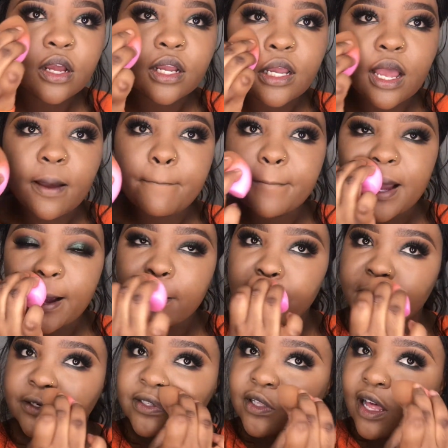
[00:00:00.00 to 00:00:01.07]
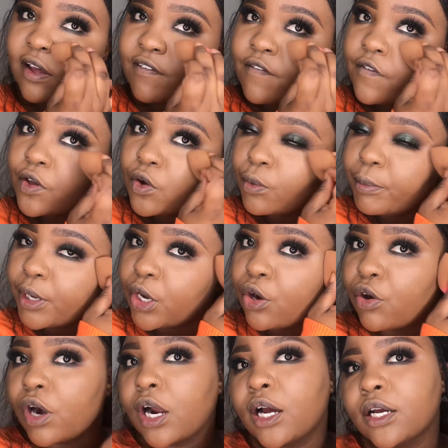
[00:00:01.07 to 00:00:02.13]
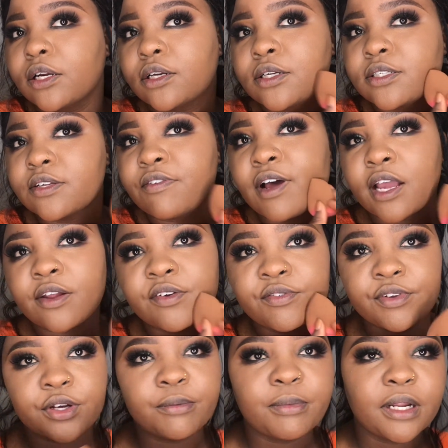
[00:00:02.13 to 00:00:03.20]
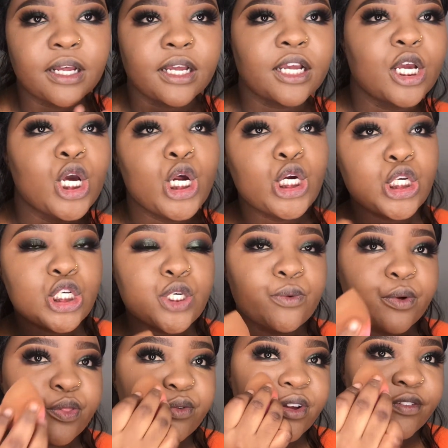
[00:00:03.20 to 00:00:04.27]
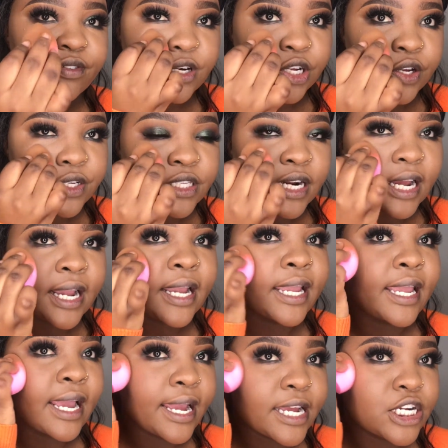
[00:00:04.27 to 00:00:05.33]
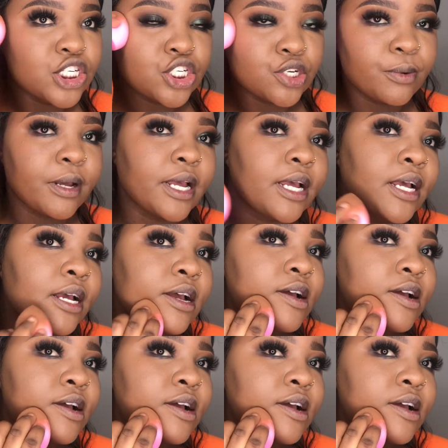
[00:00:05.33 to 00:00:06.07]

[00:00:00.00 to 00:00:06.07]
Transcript: get back onto that filming grind, because if I can film like 2 or 3 videos, then I can get into it.